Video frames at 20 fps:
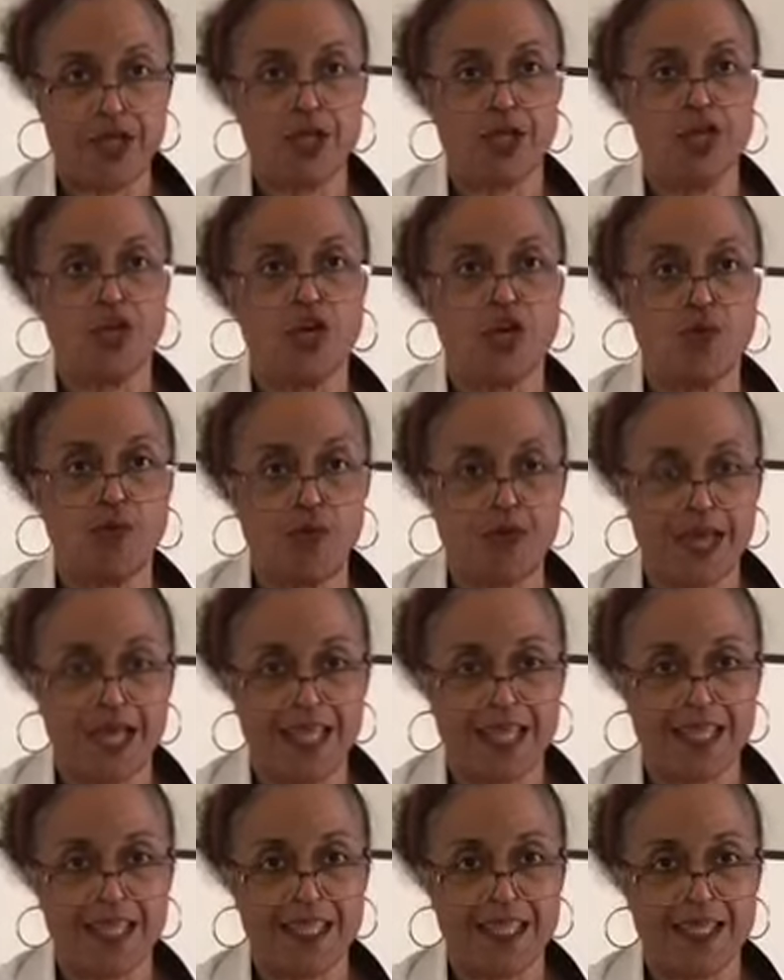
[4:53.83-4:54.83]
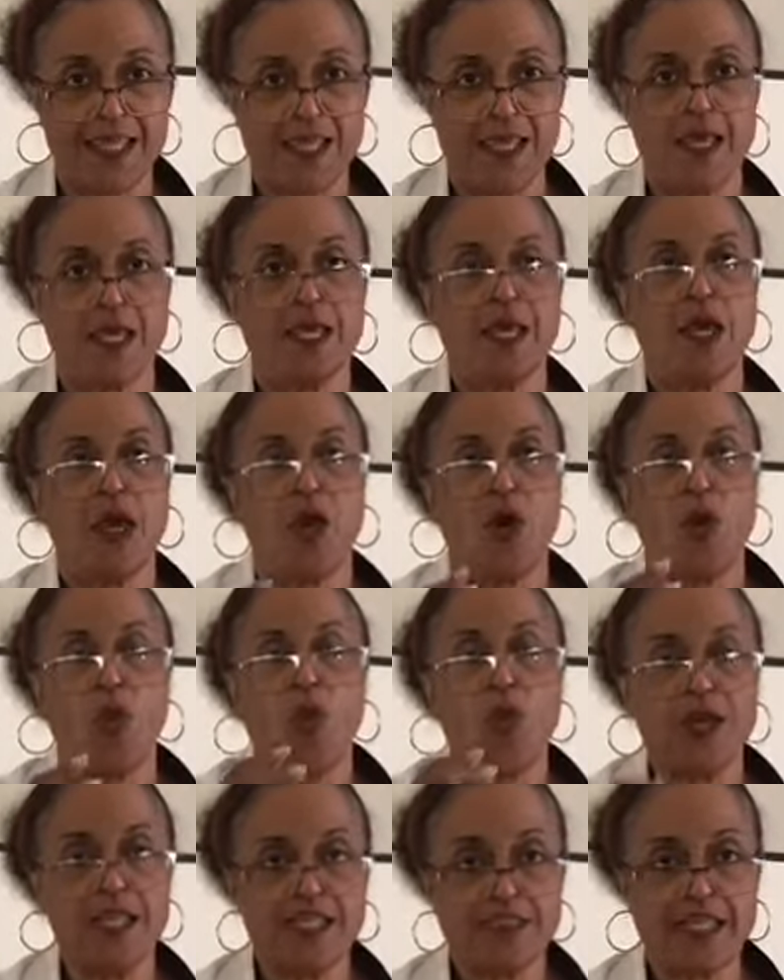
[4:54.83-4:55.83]
No breath.
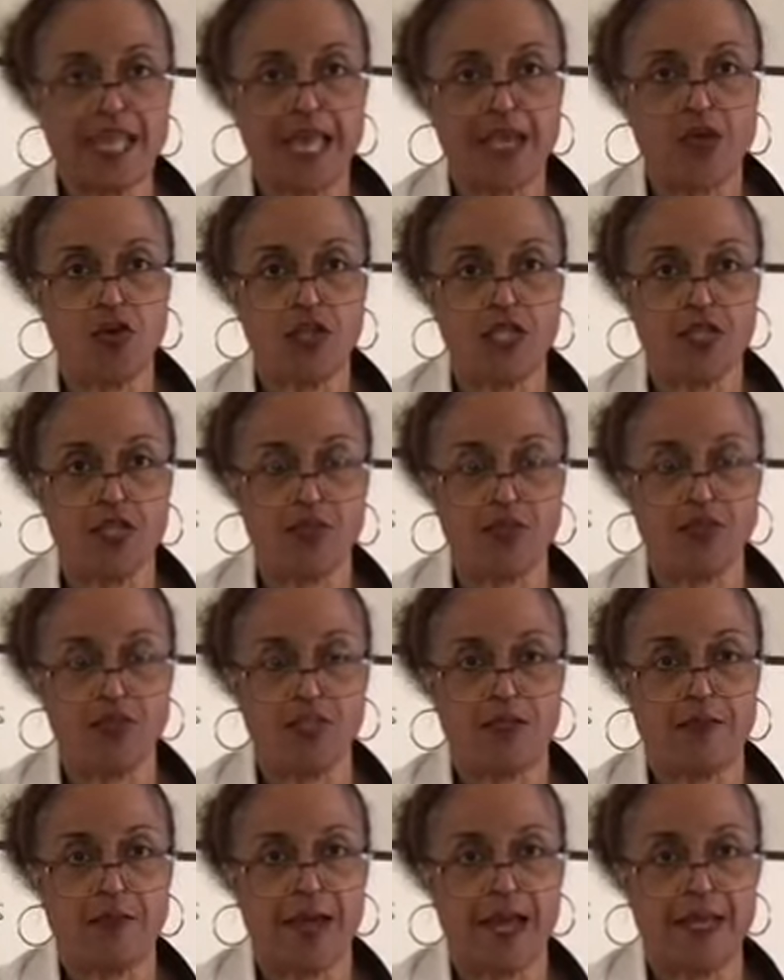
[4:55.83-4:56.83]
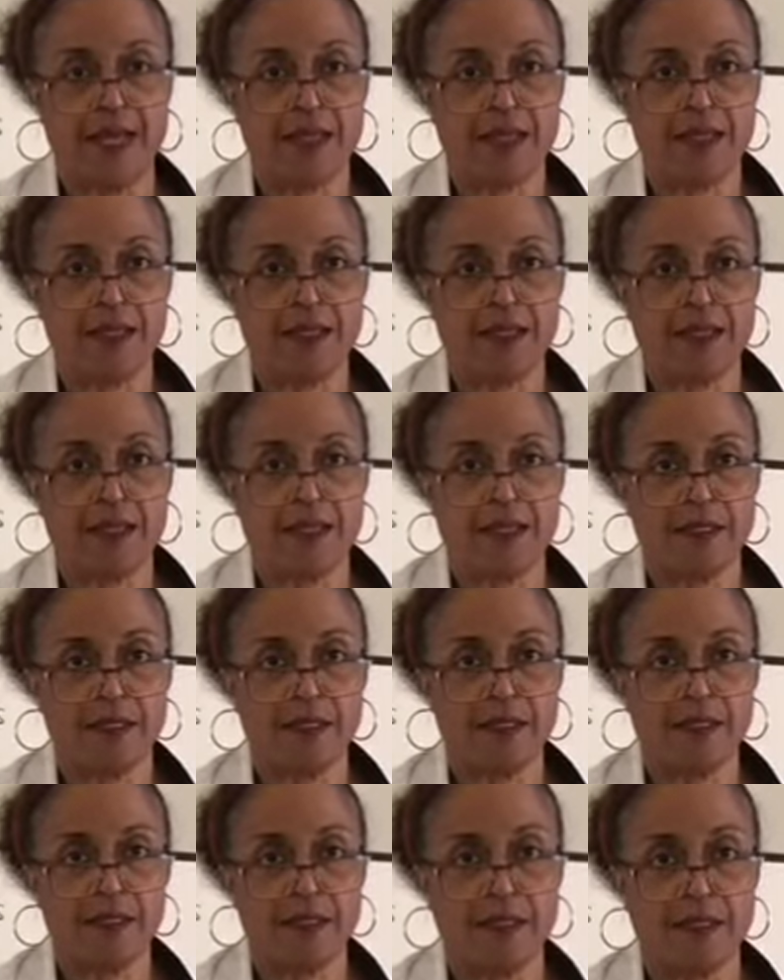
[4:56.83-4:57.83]
What is that going to do to the body?
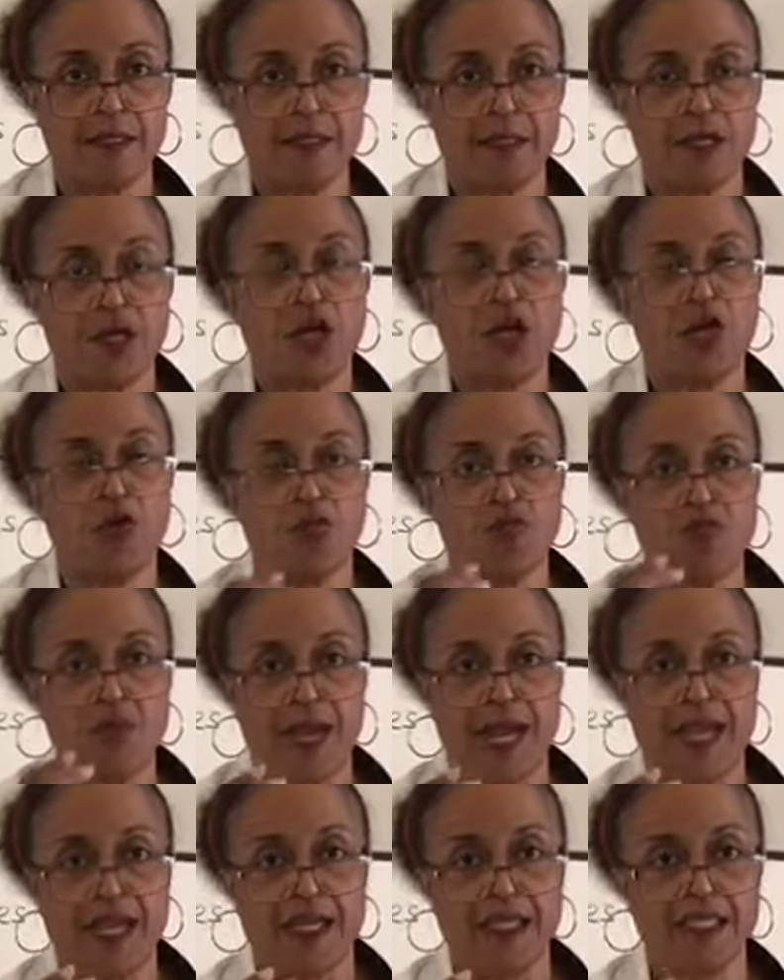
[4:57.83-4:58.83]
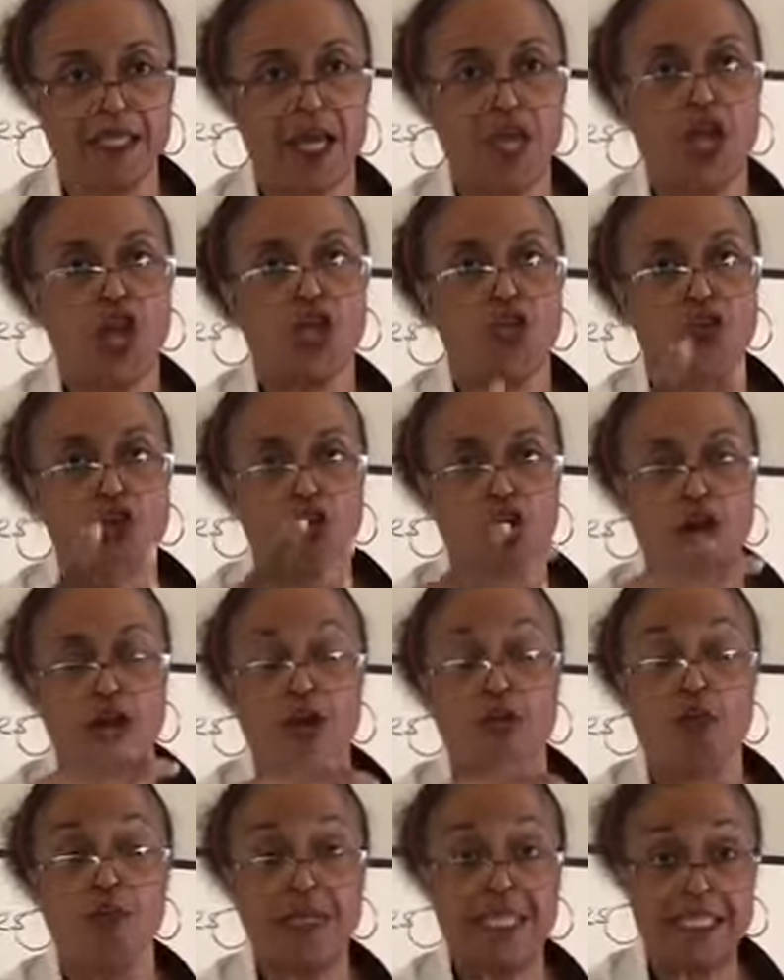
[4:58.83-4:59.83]
Correct. You're going
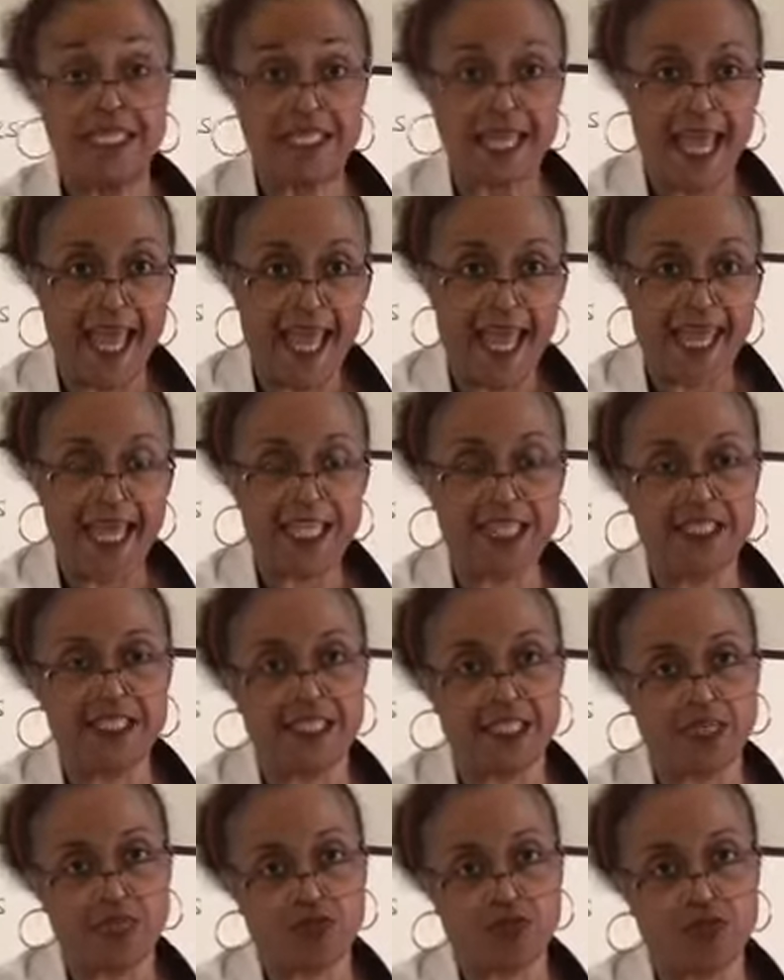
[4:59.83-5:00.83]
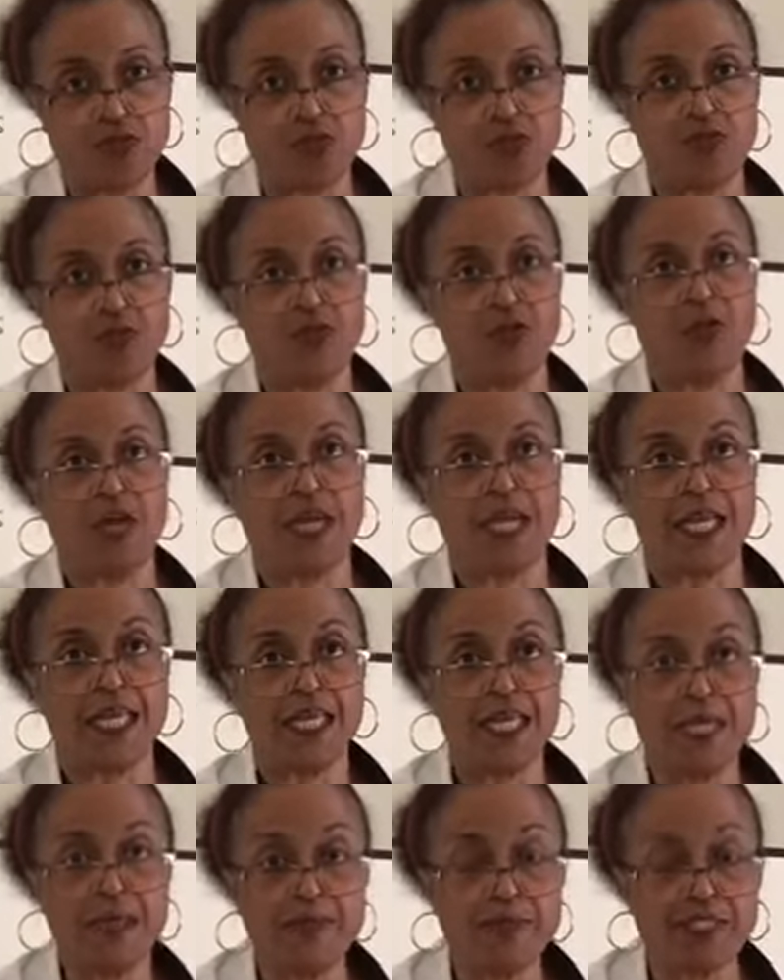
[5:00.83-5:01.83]
to retain CO2. You're going to
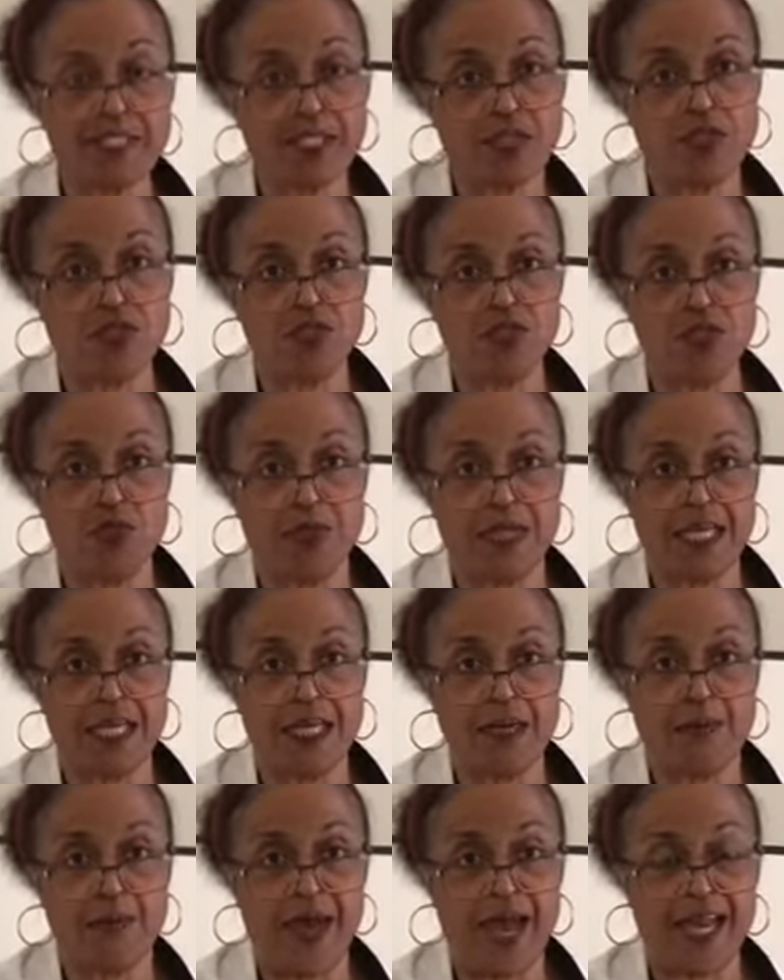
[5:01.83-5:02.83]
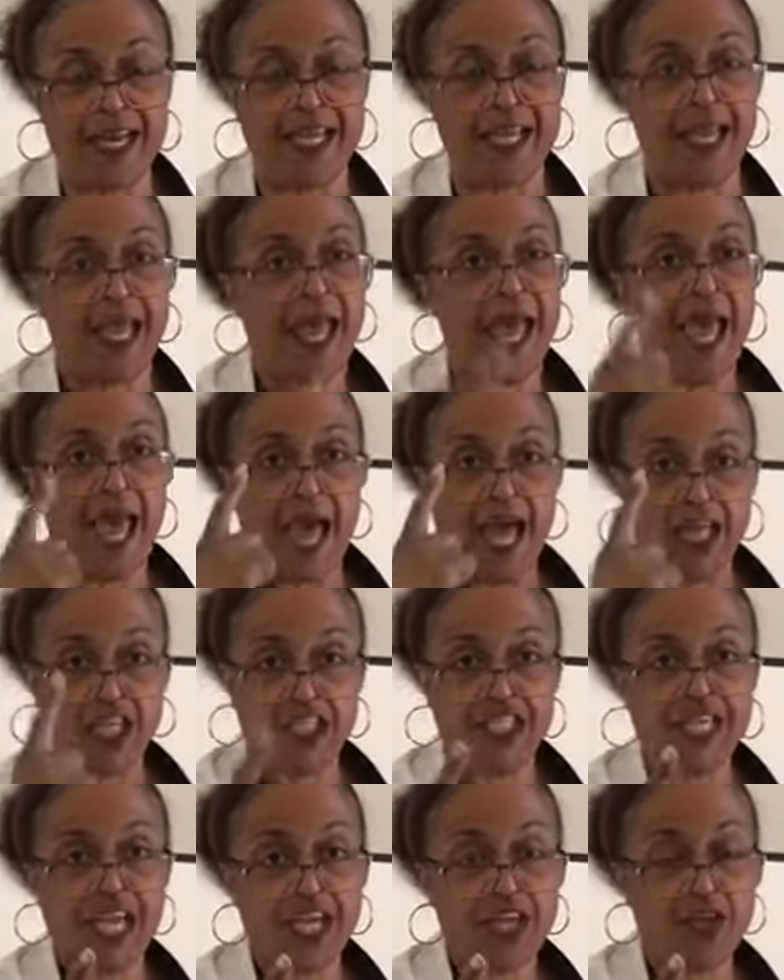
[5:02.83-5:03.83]
keep CO2 in the body. I
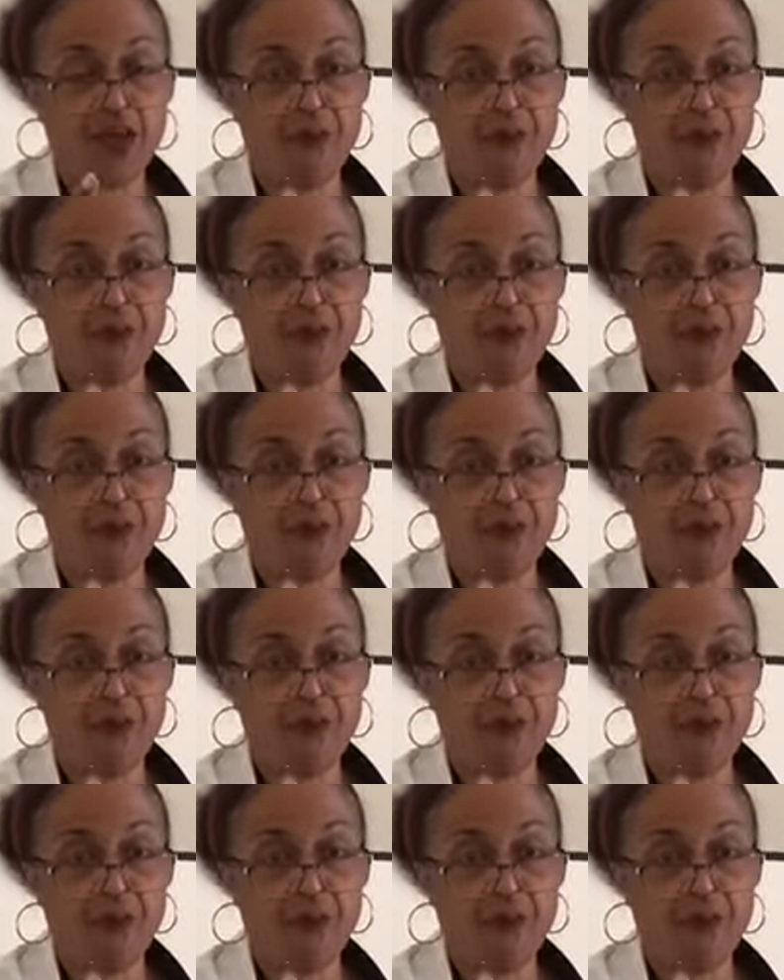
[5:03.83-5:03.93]
check your